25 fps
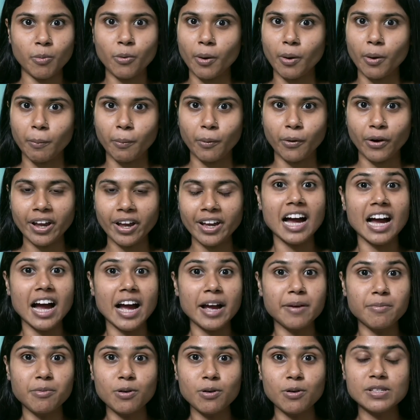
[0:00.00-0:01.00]
do
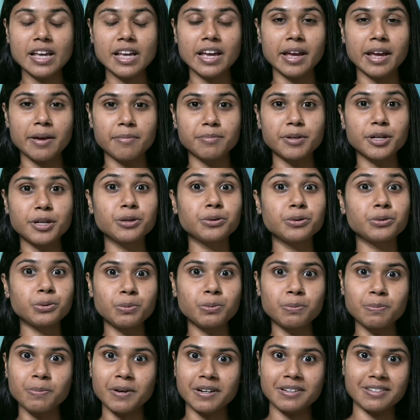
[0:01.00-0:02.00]
eyebrows, groom,
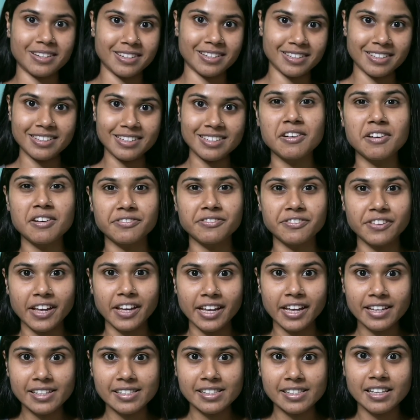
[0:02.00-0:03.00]

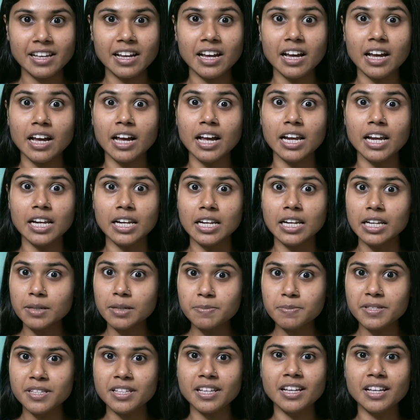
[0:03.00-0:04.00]
face,
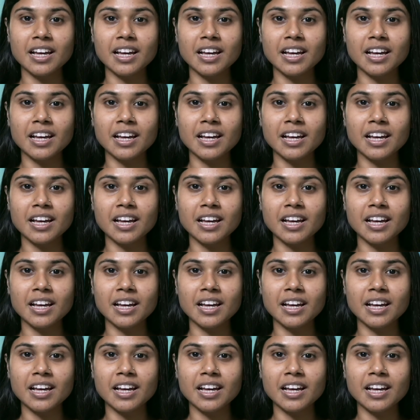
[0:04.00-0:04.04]
lips,